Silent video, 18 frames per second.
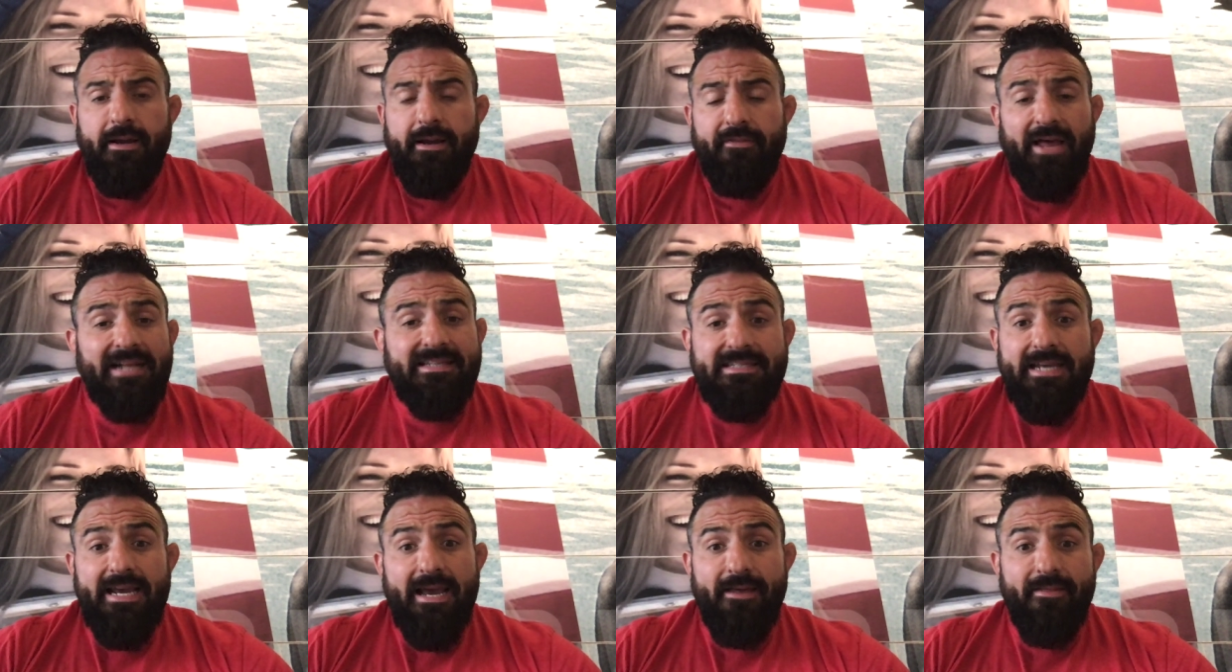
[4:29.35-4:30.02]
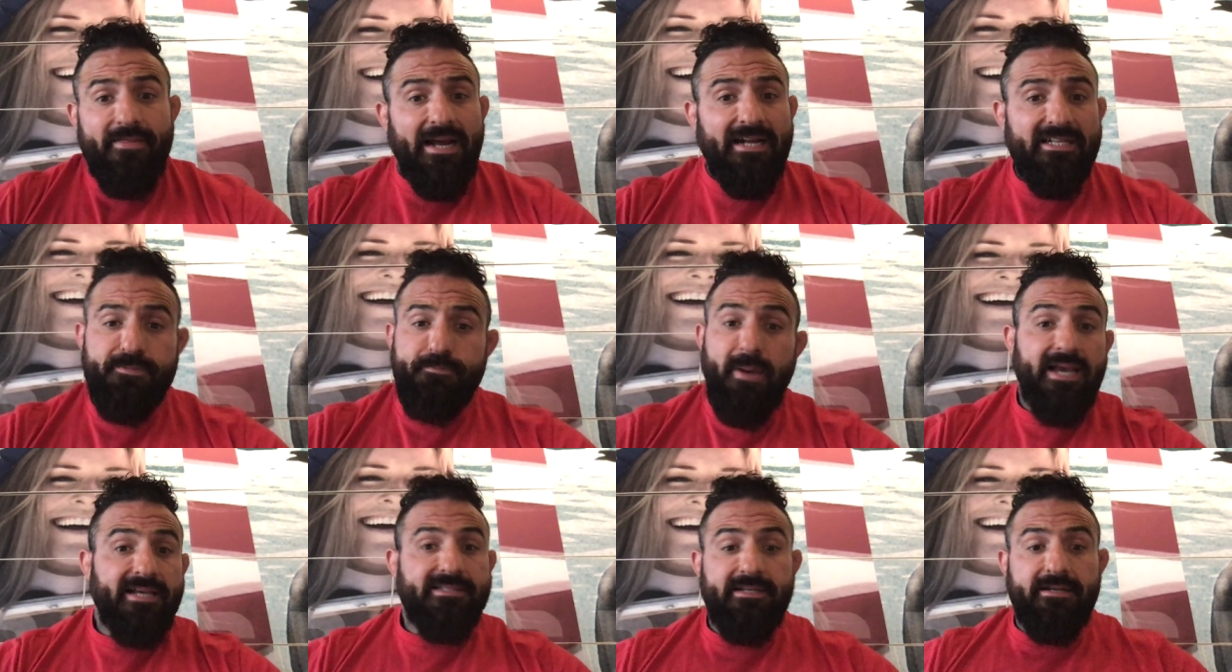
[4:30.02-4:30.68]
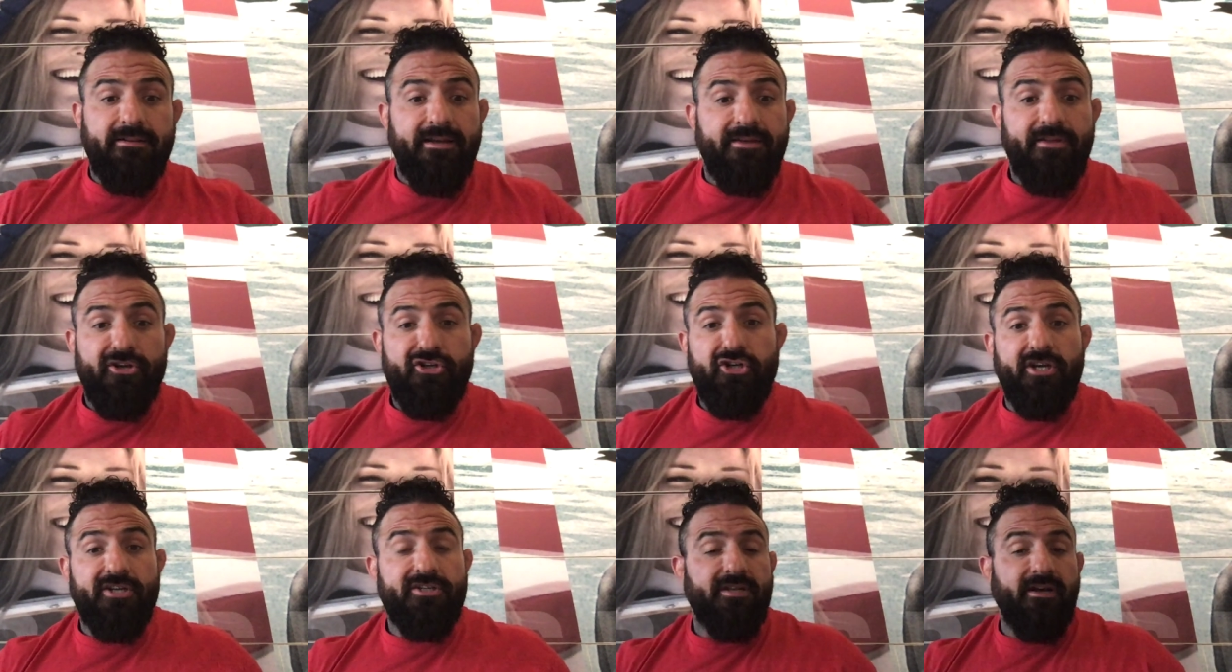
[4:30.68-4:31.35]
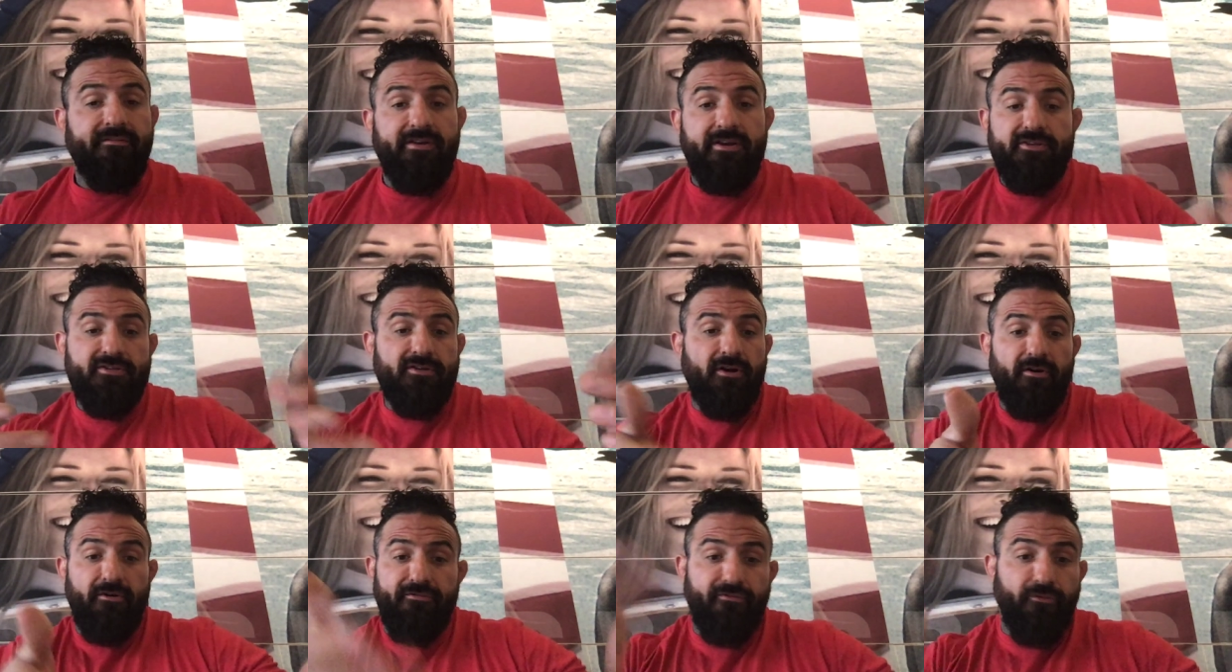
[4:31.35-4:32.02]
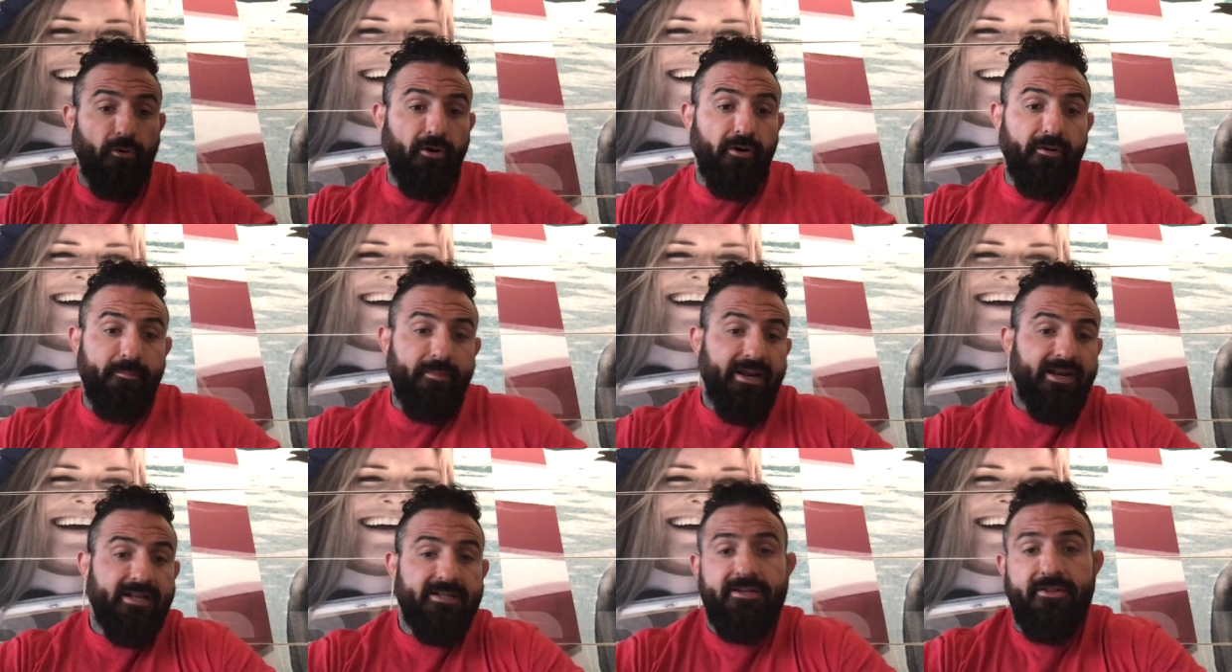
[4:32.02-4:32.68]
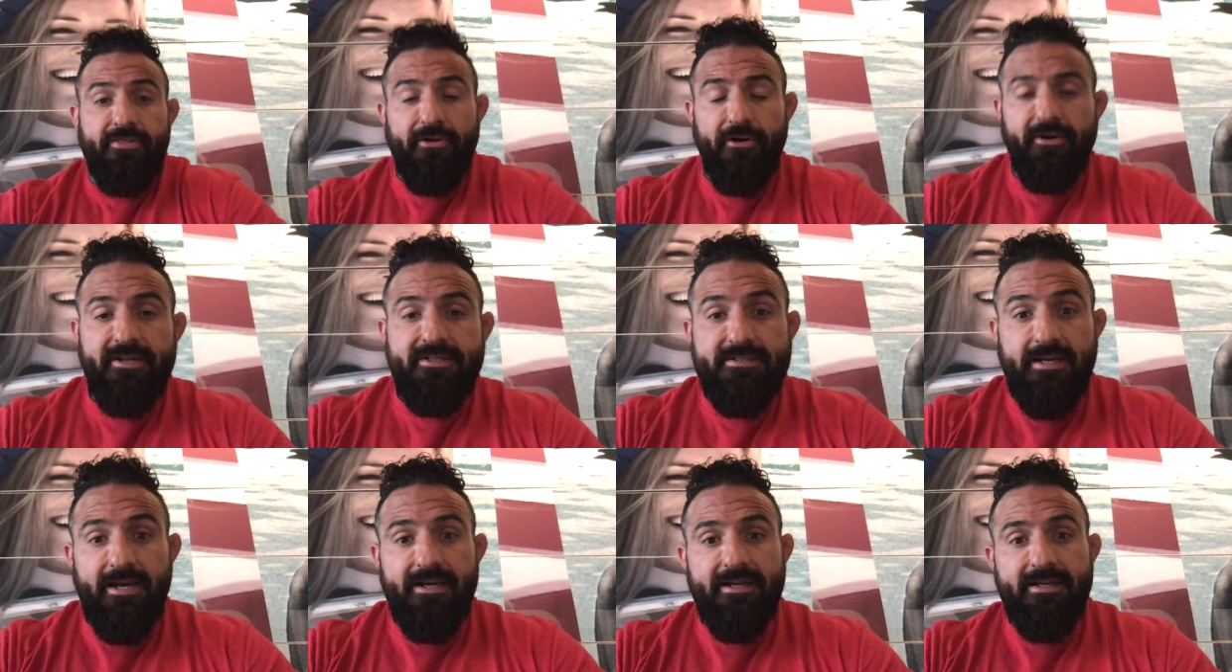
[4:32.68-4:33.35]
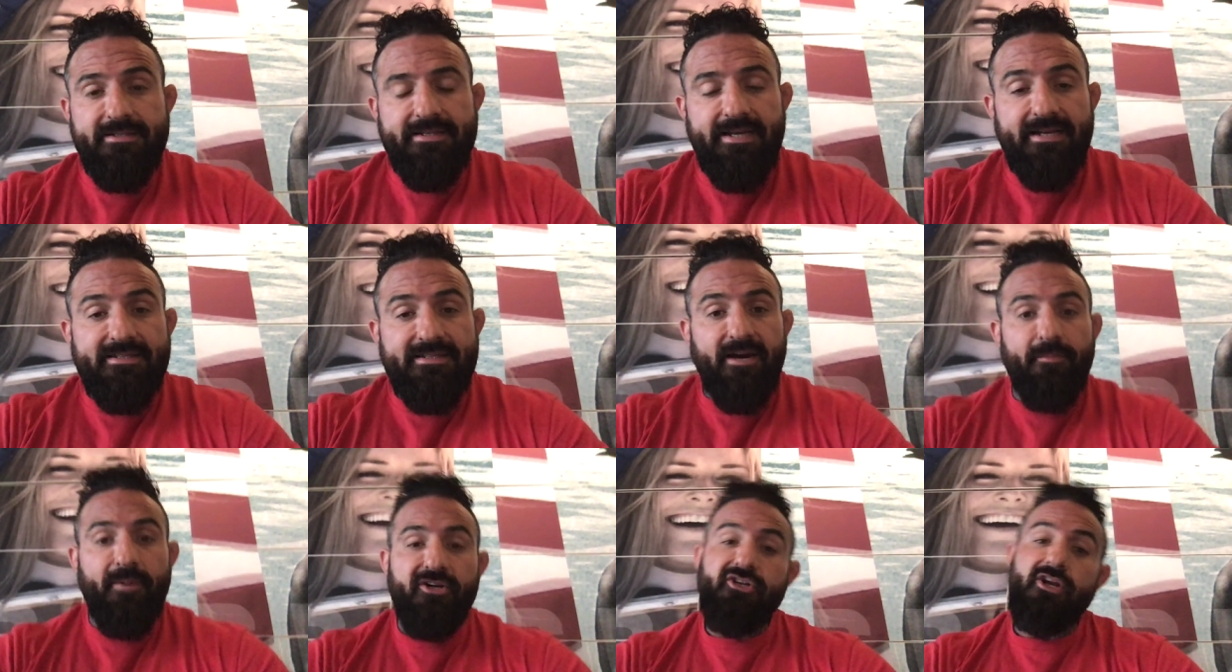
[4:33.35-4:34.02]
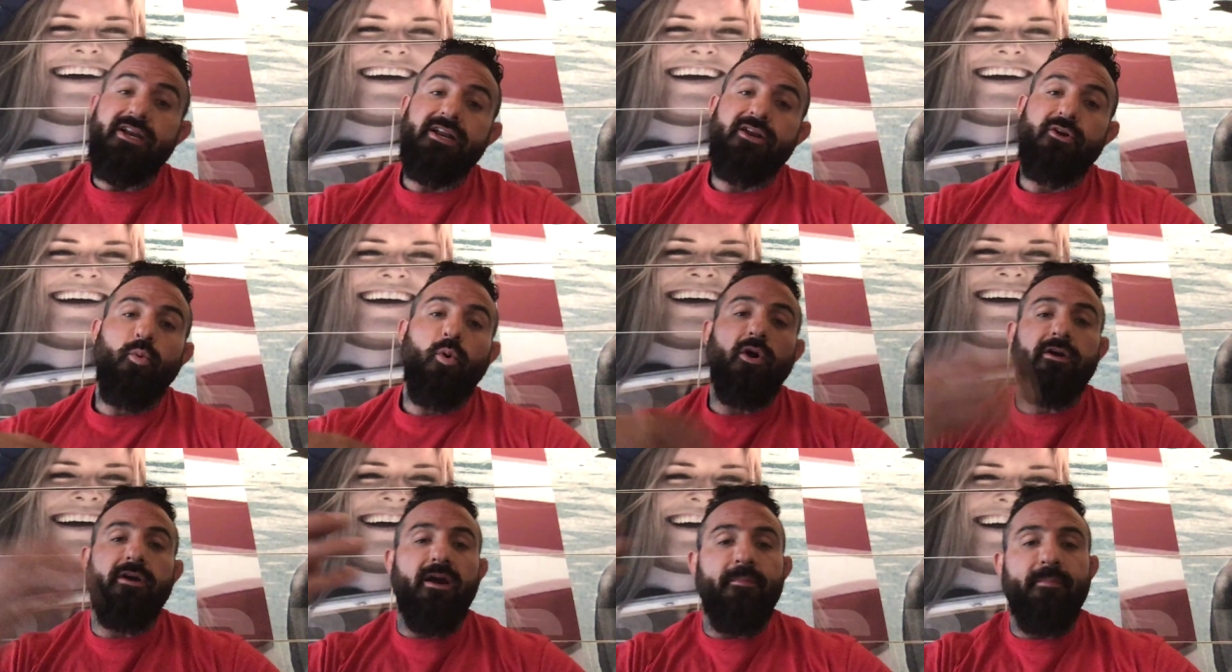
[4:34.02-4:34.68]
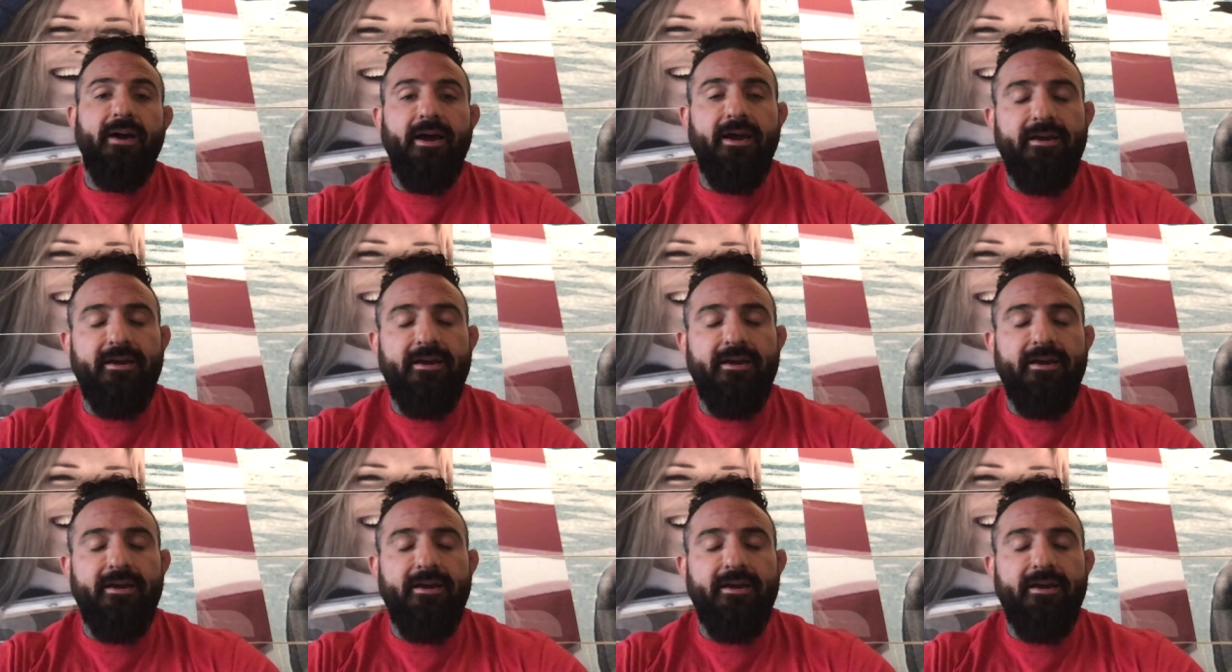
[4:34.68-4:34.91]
That's it. That's basically the gist of it. So 4 minutes and 30 seconds, that's how much I need to work on